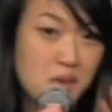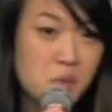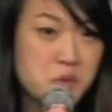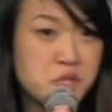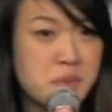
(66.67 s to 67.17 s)

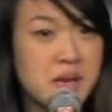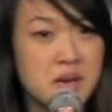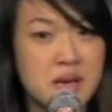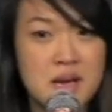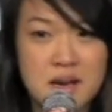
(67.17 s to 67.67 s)
which
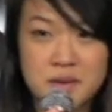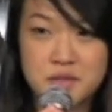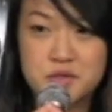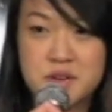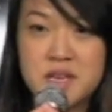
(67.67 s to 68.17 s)
meant I
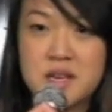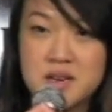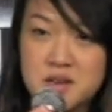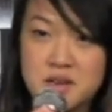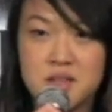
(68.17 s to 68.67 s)
was
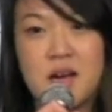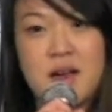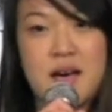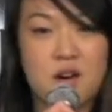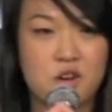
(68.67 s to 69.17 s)
drinking a lot
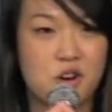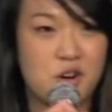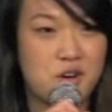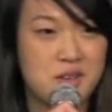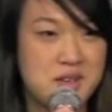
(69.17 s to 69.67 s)
of
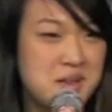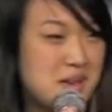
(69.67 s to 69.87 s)
alcohol.